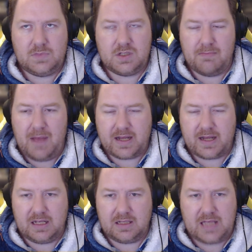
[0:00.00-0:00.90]
to
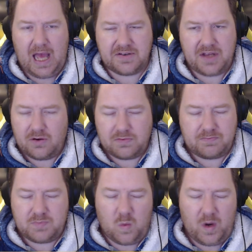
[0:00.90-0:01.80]
Marketing Countdown, or
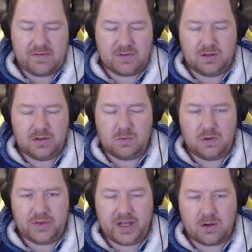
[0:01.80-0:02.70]
whatever in the
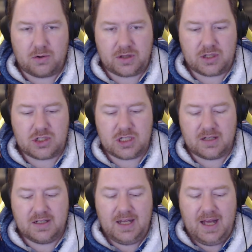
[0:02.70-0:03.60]
world they called it this year.